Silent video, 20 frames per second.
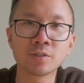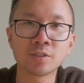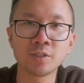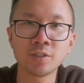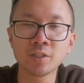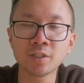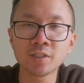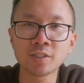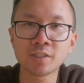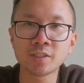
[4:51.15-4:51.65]
so
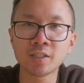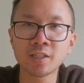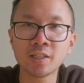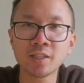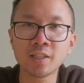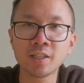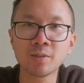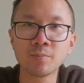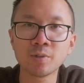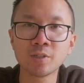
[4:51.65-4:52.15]
you can see
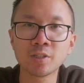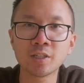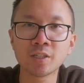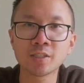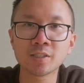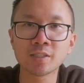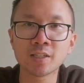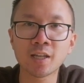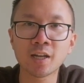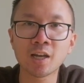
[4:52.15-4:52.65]
the
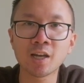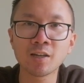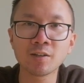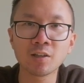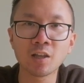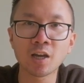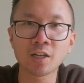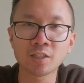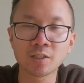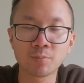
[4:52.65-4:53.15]
images that I'd
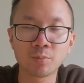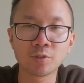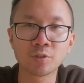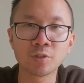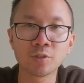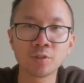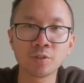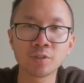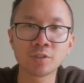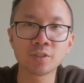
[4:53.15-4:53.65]
like to
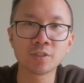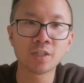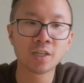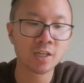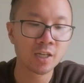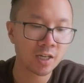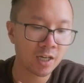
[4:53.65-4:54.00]
produce